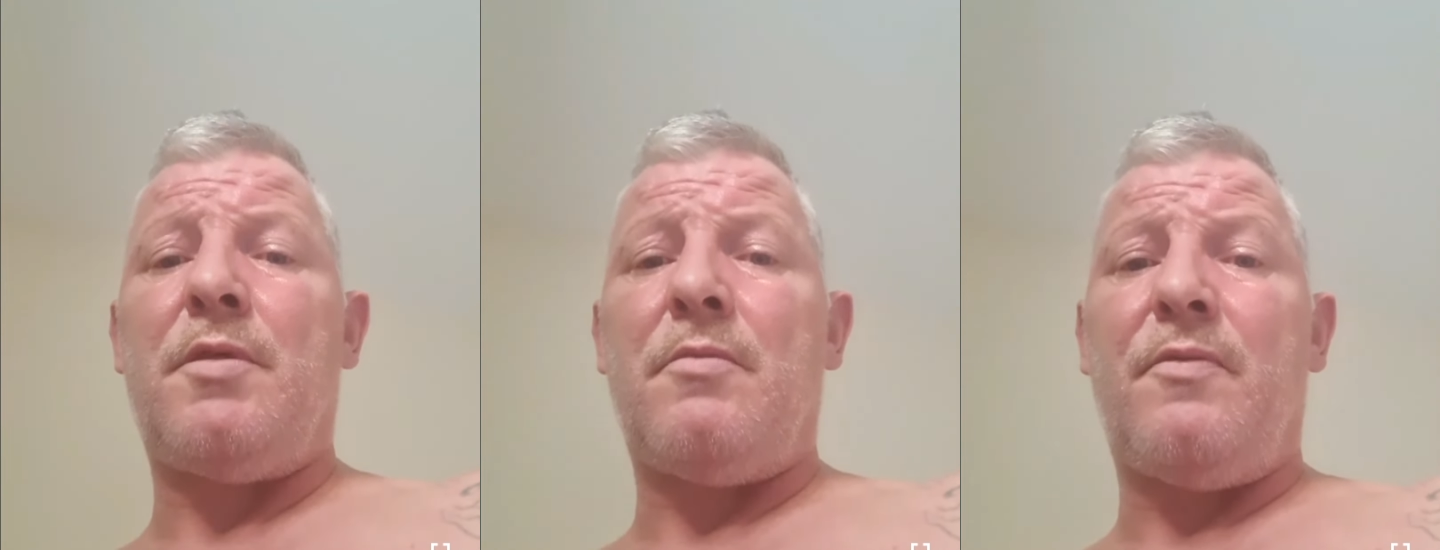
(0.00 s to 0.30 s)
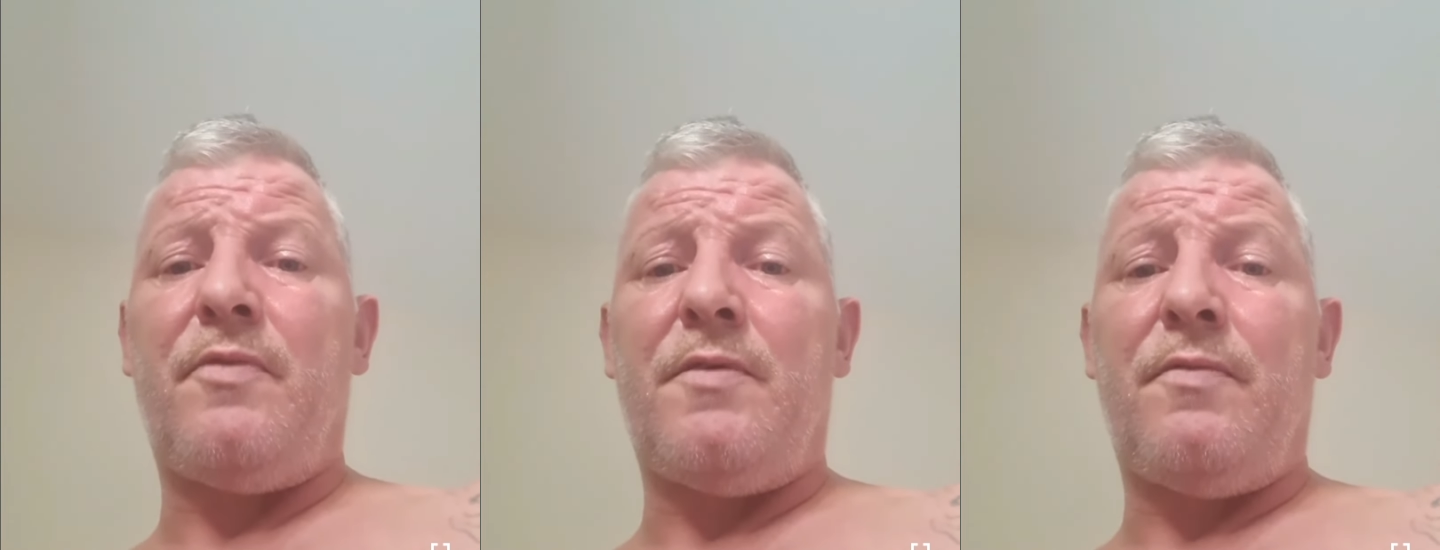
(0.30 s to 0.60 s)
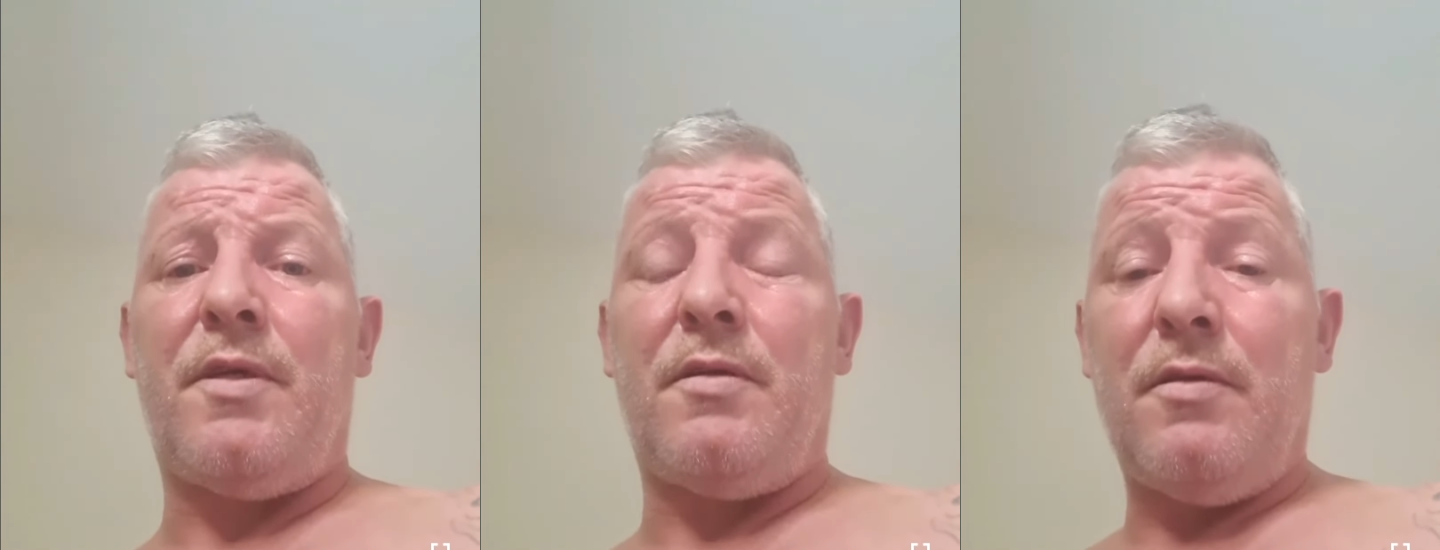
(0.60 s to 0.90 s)
him off his
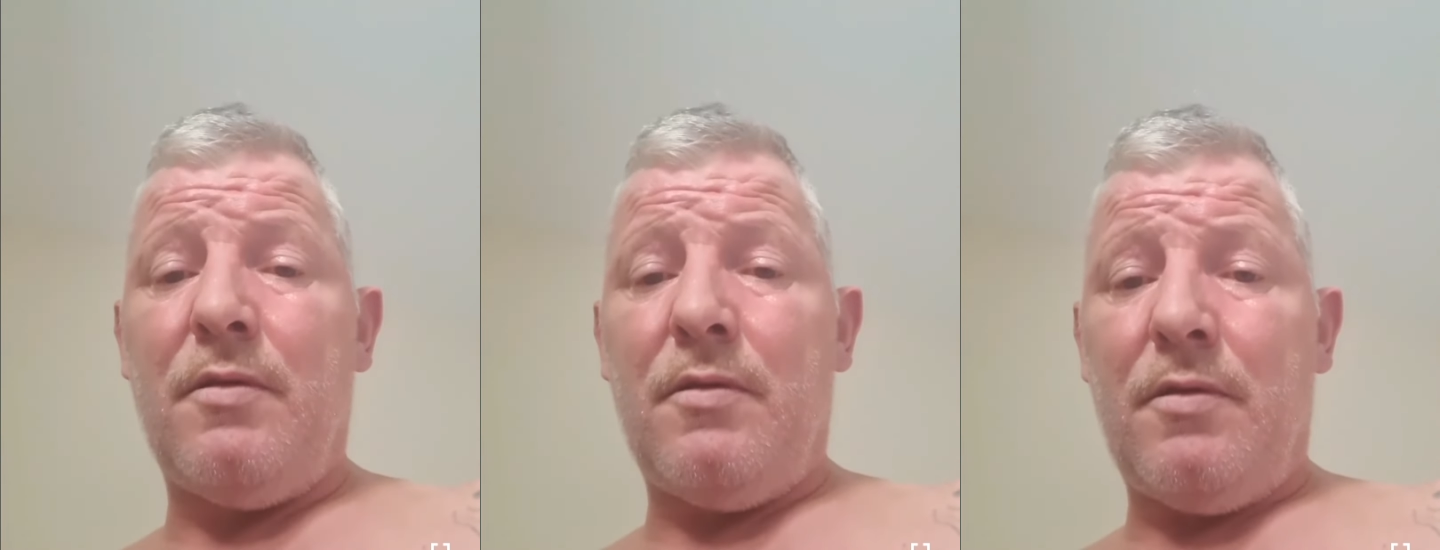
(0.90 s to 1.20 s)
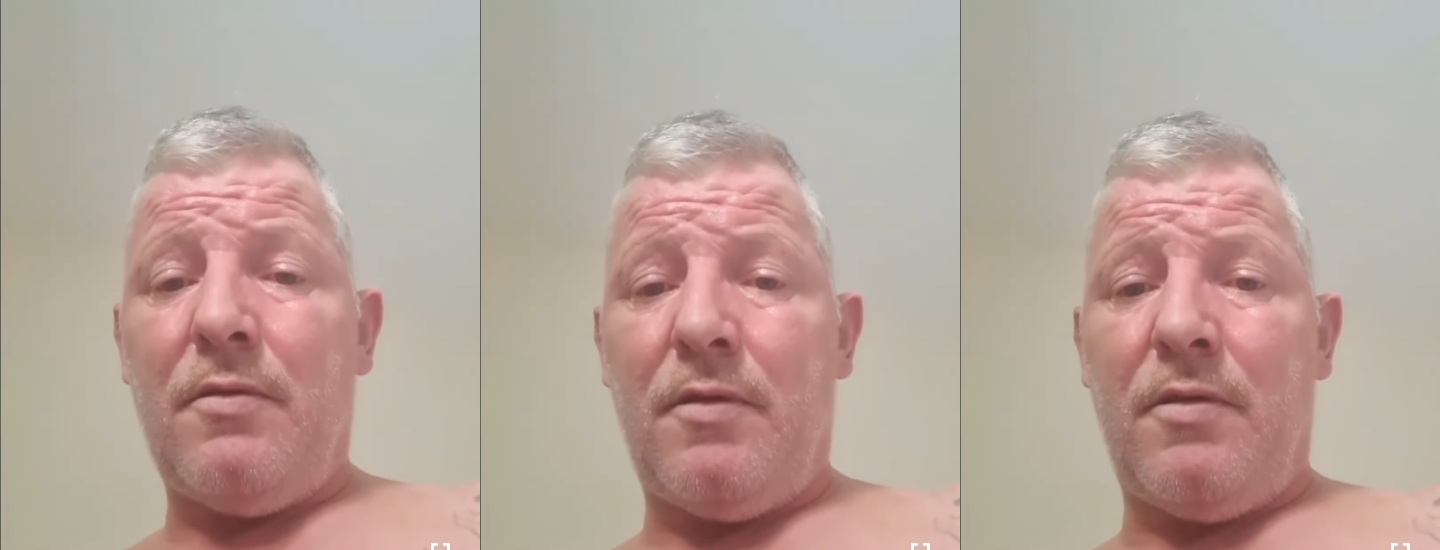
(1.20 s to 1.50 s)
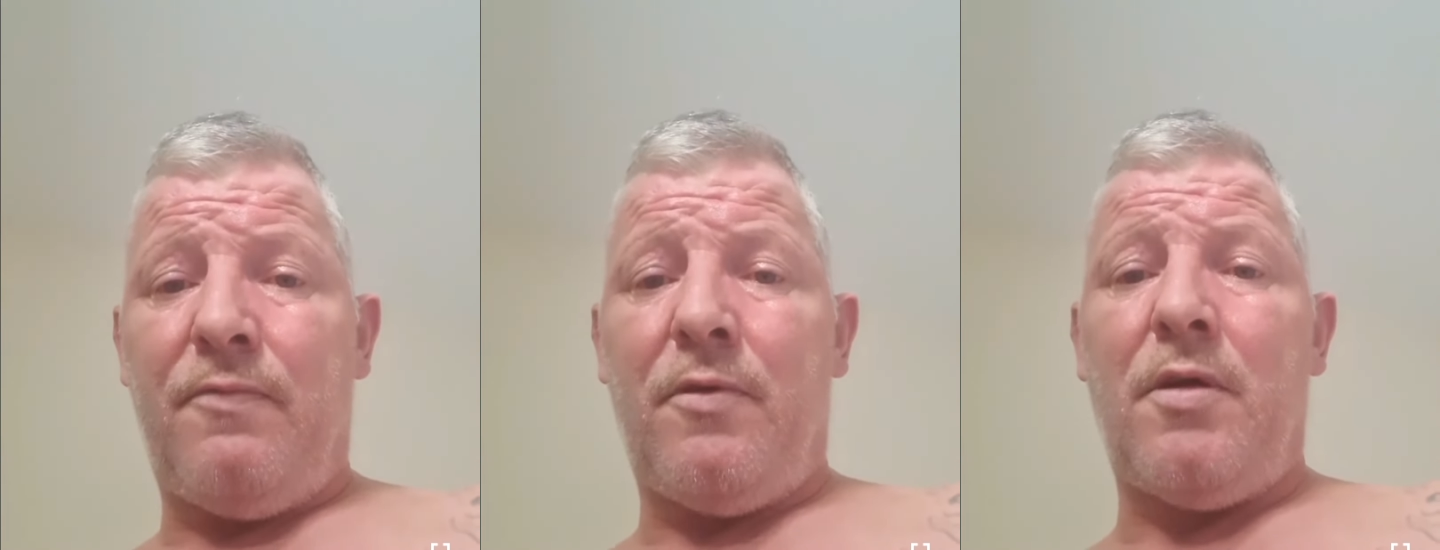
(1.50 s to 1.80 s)
feet. He
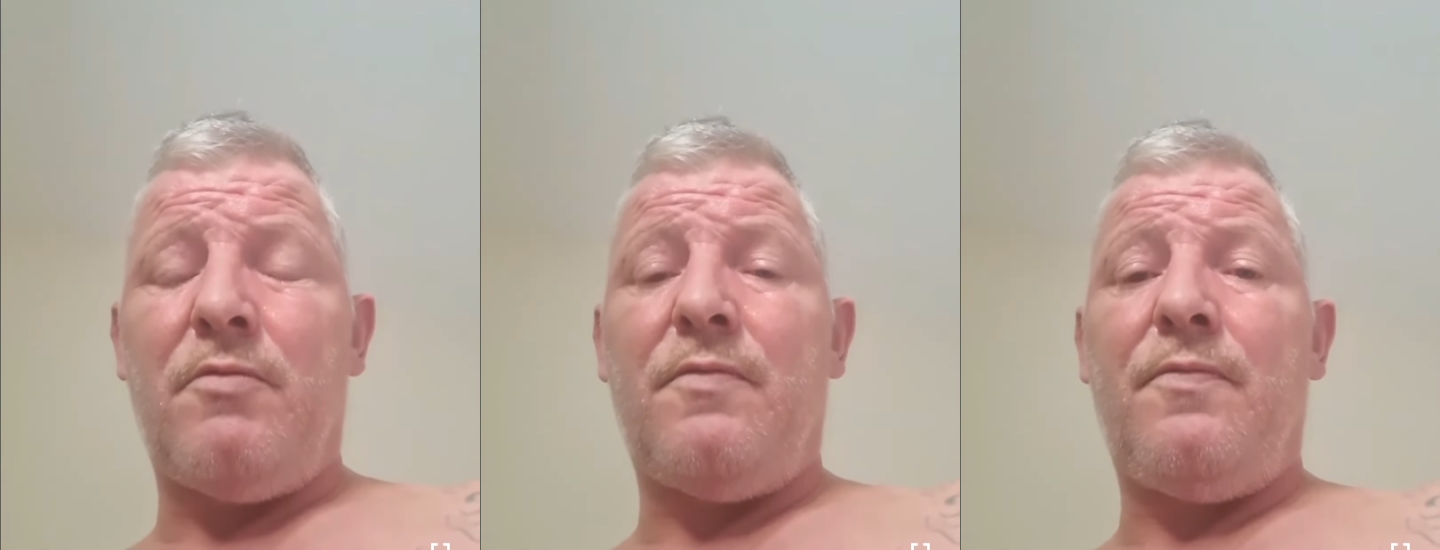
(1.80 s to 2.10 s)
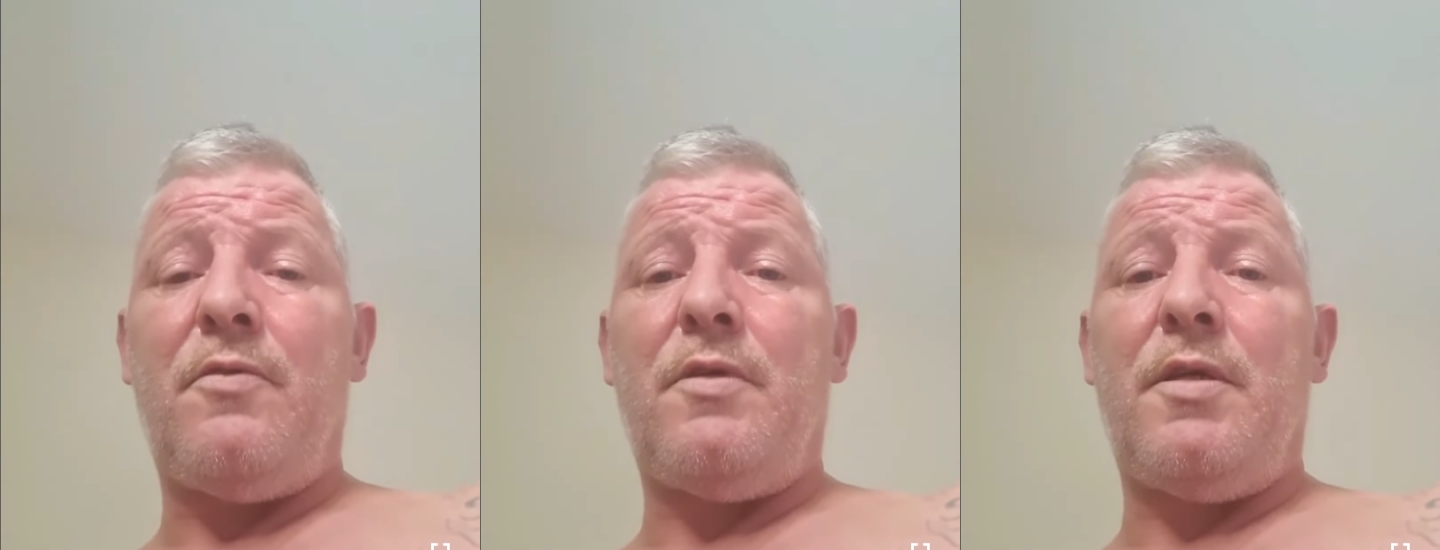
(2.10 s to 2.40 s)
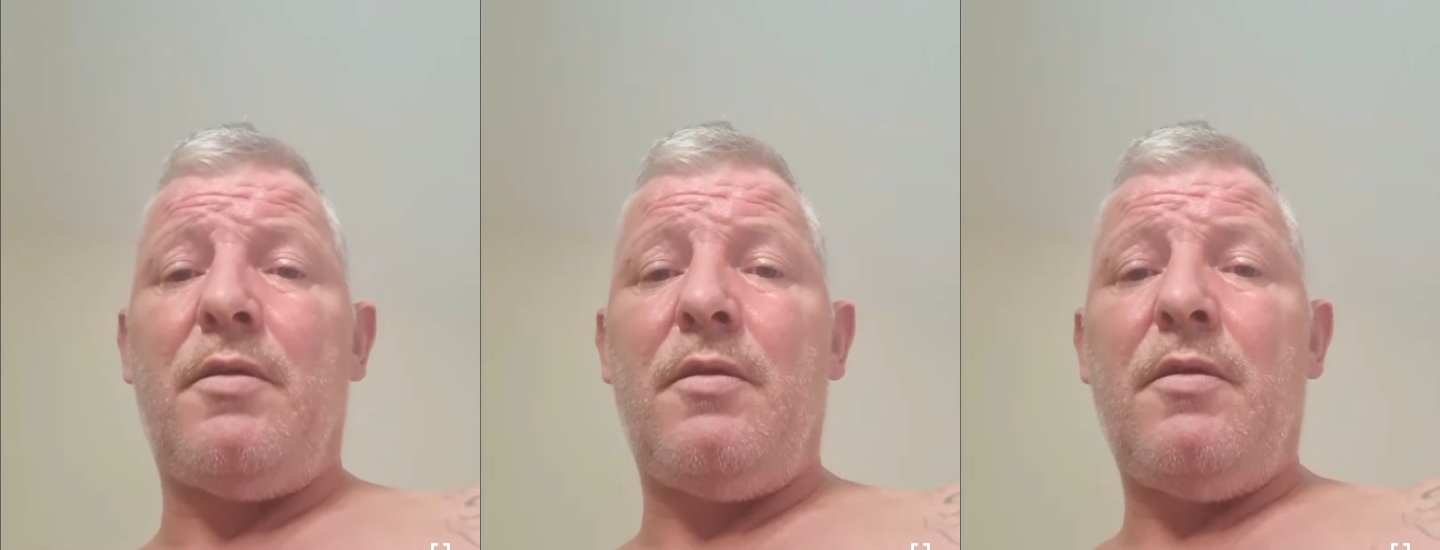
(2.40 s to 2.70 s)
thought he was fucking...